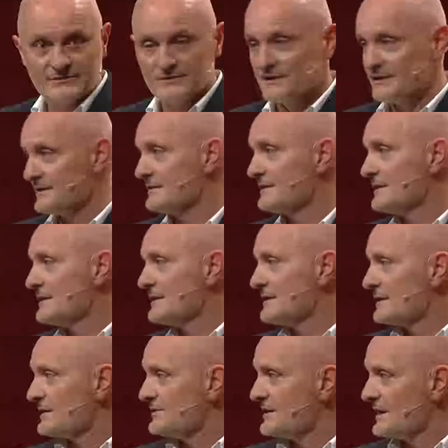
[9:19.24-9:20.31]
you the
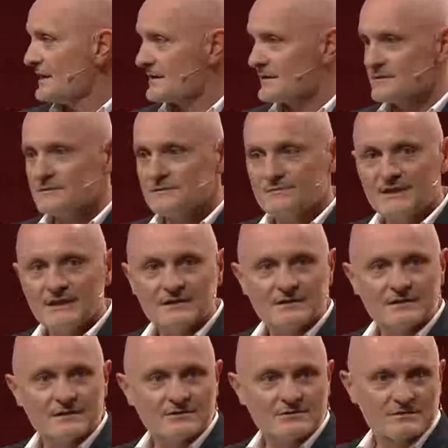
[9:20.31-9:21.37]
yarn to make
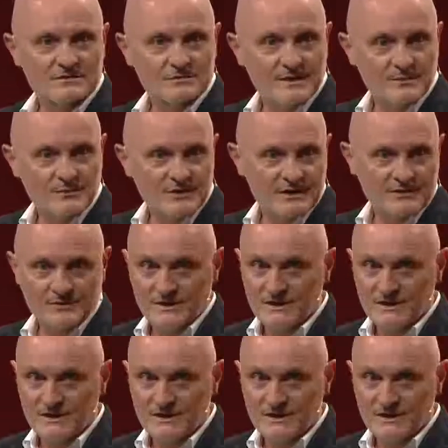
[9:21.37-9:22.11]
your swimwear, we